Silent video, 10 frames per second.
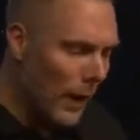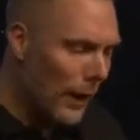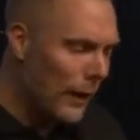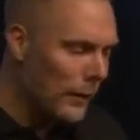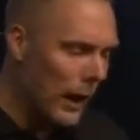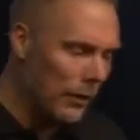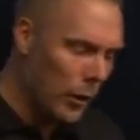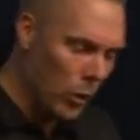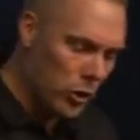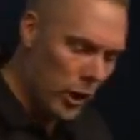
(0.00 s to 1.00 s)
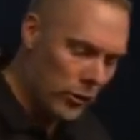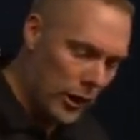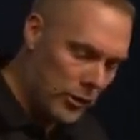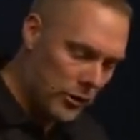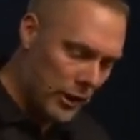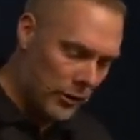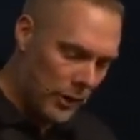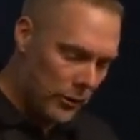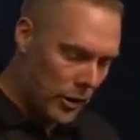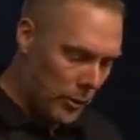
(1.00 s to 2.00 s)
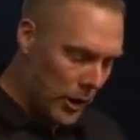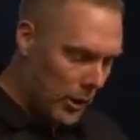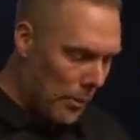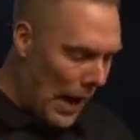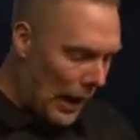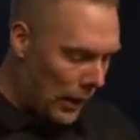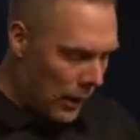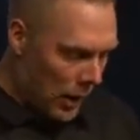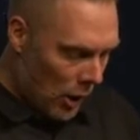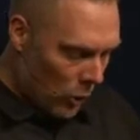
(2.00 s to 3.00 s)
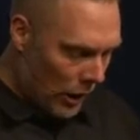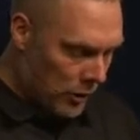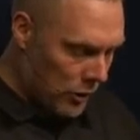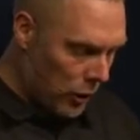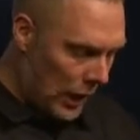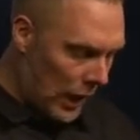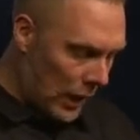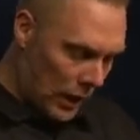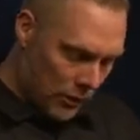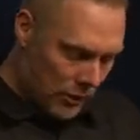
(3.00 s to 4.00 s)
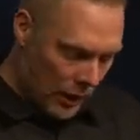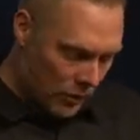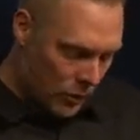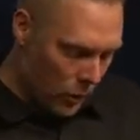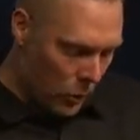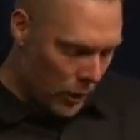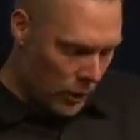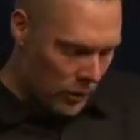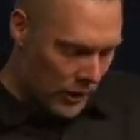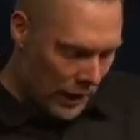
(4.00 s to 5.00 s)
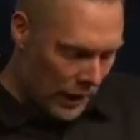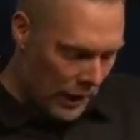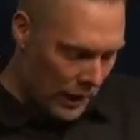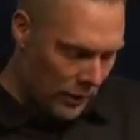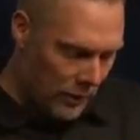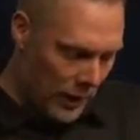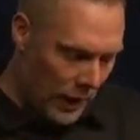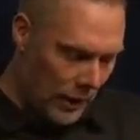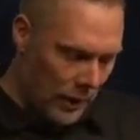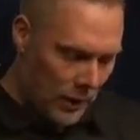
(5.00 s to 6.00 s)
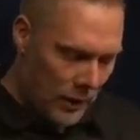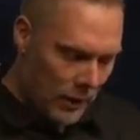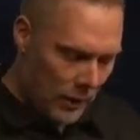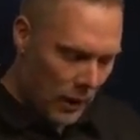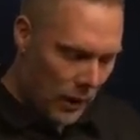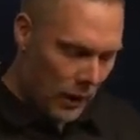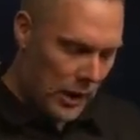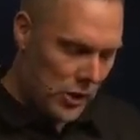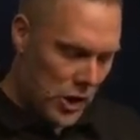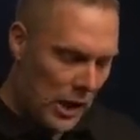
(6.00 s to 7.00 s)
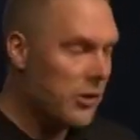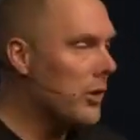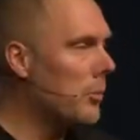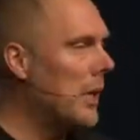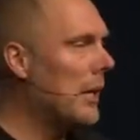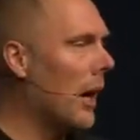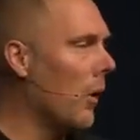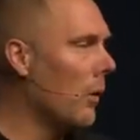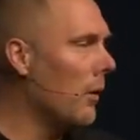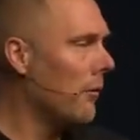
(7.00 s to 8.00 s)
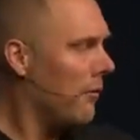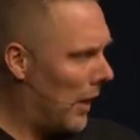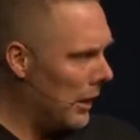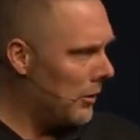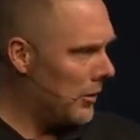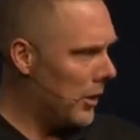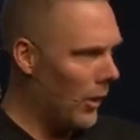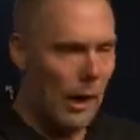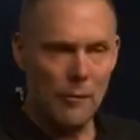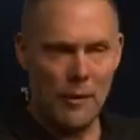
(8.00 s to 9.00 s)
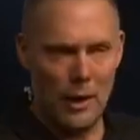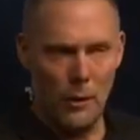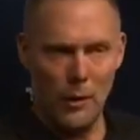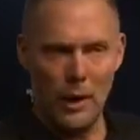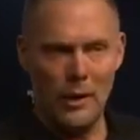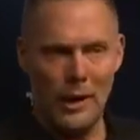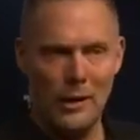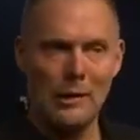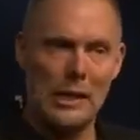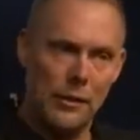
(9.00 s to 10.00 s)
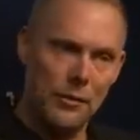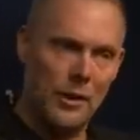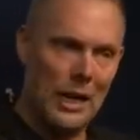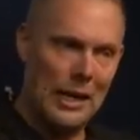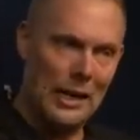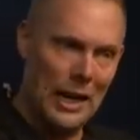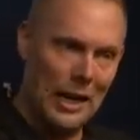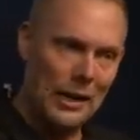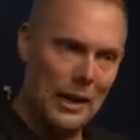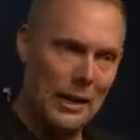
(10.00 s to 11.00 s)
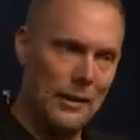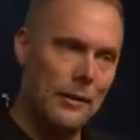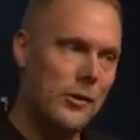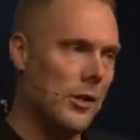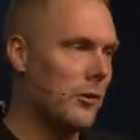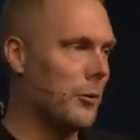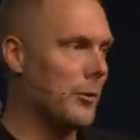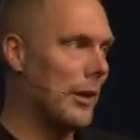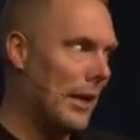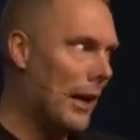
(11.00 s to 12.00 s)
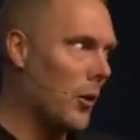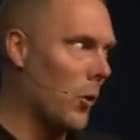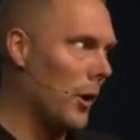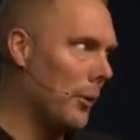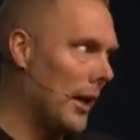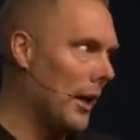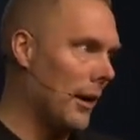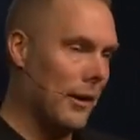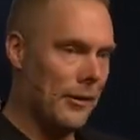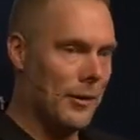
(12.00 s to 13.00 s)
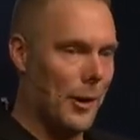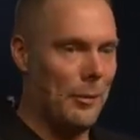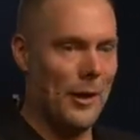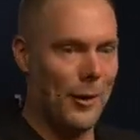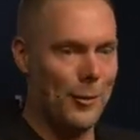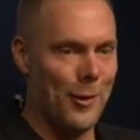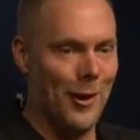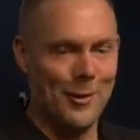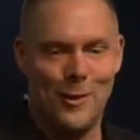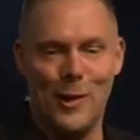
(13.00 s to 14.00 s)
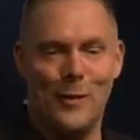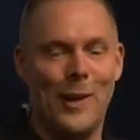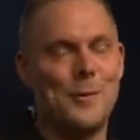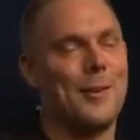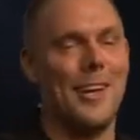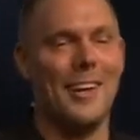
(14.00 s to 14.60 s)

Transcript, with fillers: I think one translation says that someone in the back raises their hand and says, so what you're saying is that he chases me down and fights till I'm found and then leaves the 99. And Jesus was like, yeah, Corey, we get it. It's going to be a good song. So anyway, I'm just